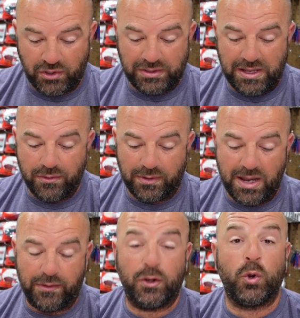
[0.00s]
You can either
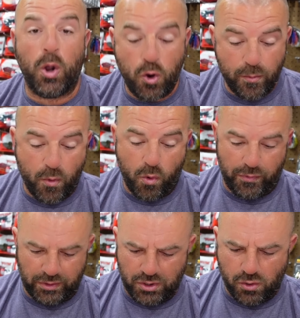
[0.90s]
get the chrome or
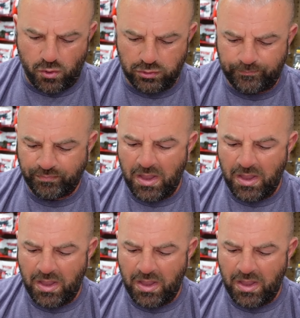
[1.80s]
the gold.